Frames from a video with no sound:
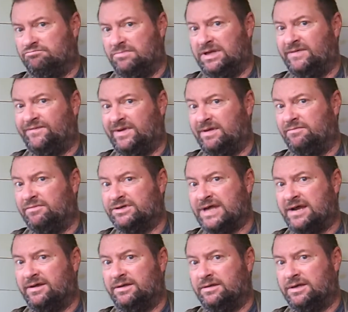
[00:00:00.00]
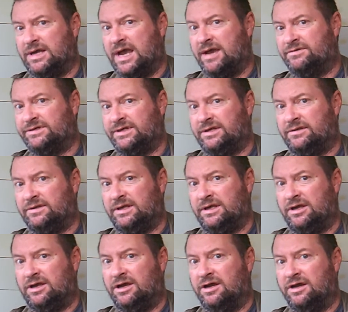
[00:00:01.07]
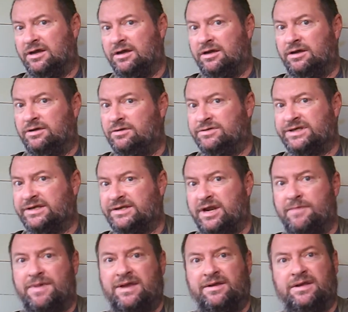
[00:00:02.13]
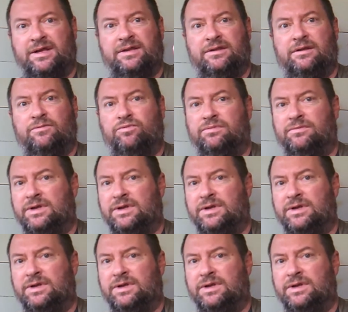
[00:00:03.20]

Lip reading: if it was out in the you set it up out in